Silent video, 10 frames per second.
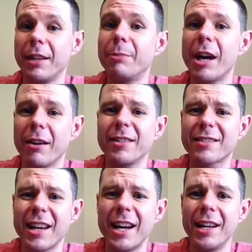Deep down
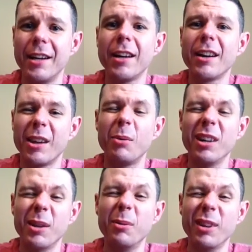inside, they're
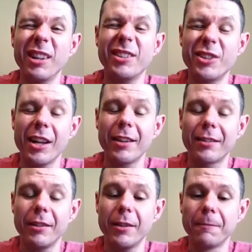really, really
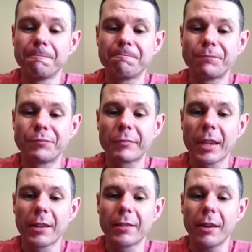jealous of you.
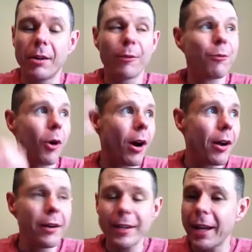So
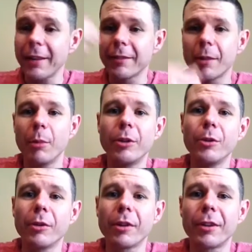400 days, I'm going to
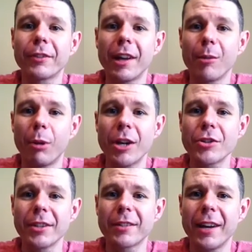do a little
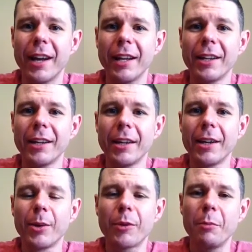celebration tonight
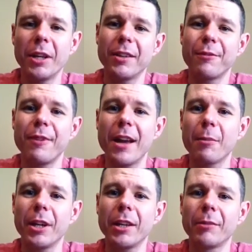with me and the
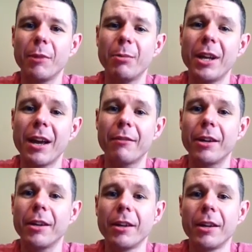family. Maybe have
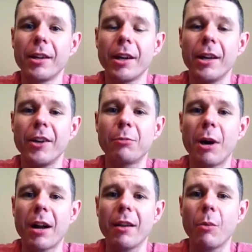a nice
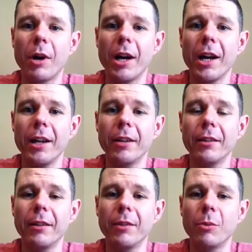bottle of
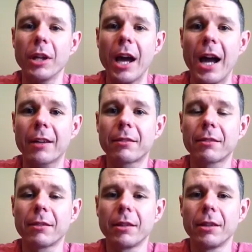wine and
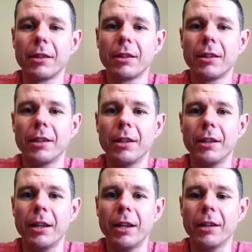relax and,